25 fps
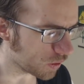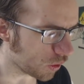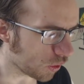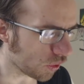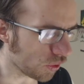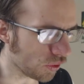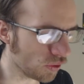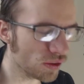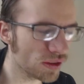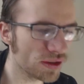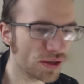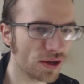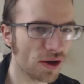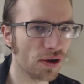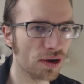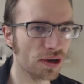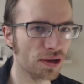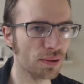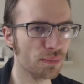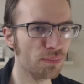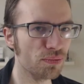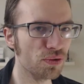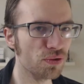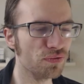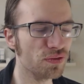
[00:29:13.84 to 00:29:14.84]
early on in
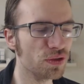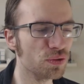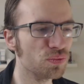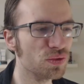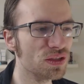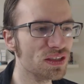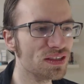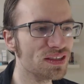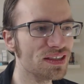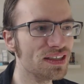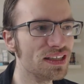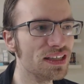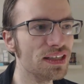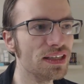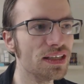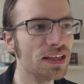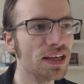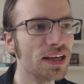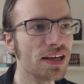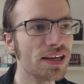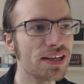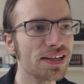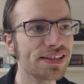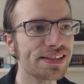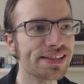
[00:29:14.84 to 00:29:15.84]
the movie, we see
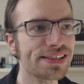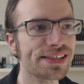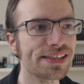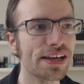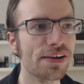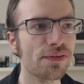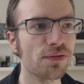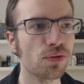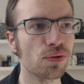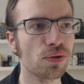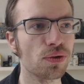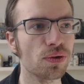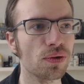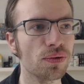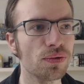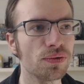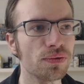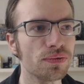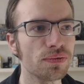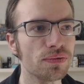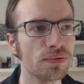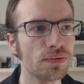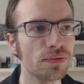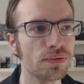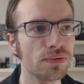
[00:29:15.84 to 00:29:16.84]

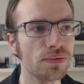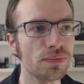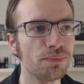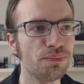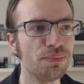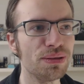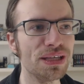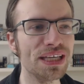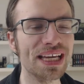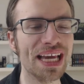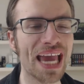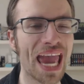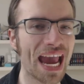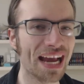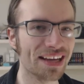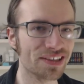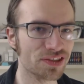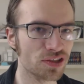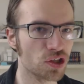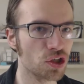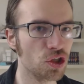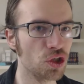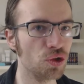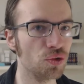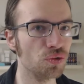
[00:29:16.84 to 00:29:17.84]
several being
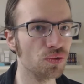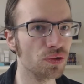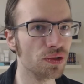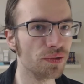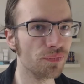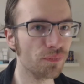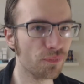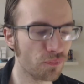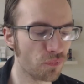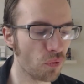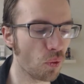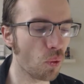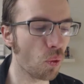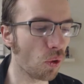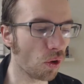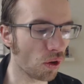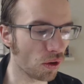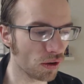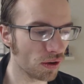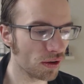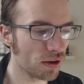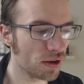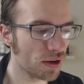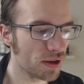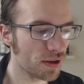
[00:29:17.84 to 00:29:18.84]
executed
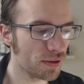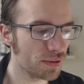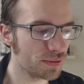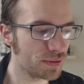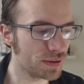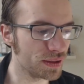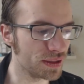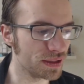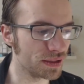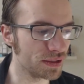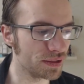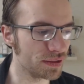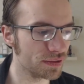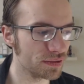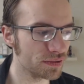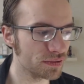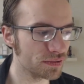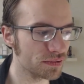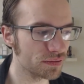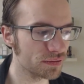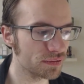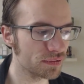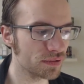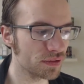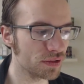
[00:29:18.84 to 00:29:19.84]
for the,
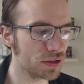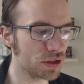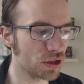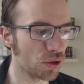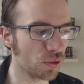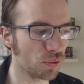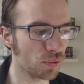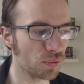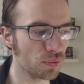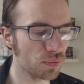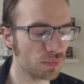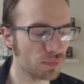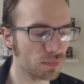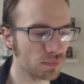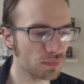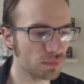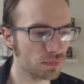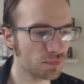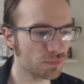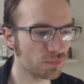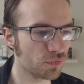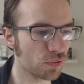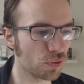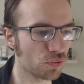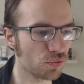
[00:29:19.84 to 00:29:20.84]
you know,
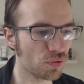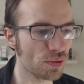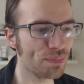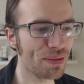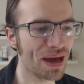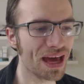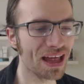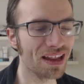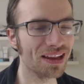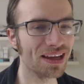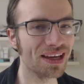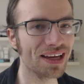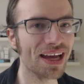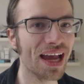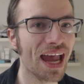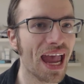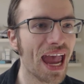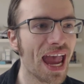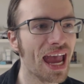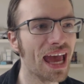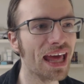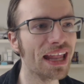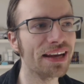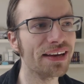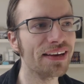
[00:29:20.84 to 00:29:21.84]
for rebelling,
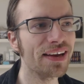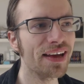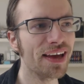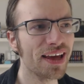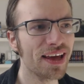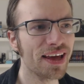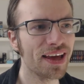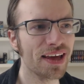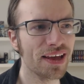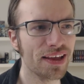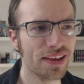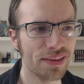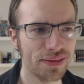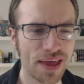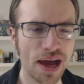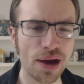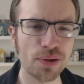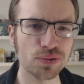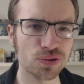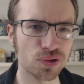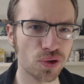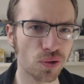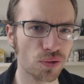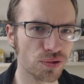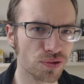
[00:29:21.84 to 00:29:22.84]
and that
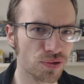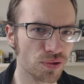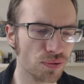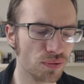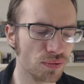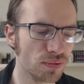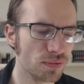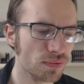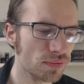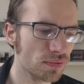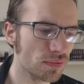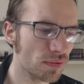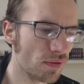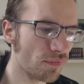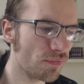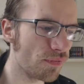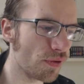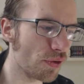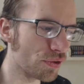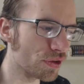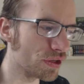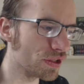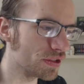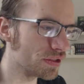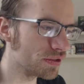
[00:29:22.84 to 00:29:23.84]
was also a
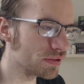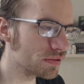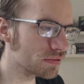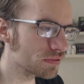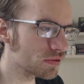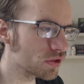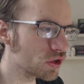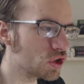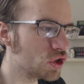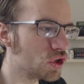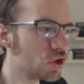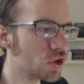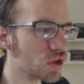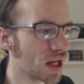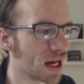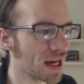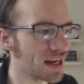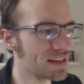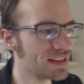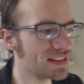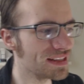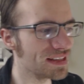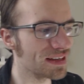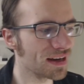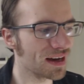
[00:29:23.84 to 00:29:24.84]
very good
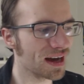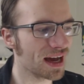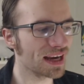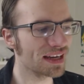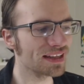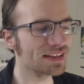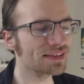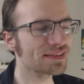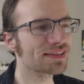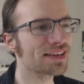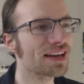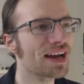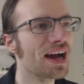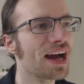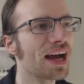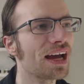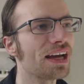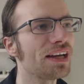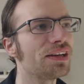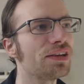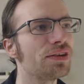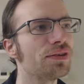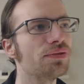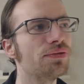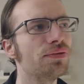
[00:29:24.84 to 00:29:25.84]
idea, and it's
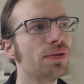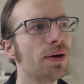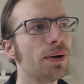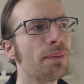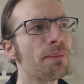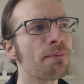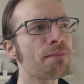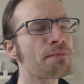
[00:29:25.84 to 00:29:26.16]
kind of,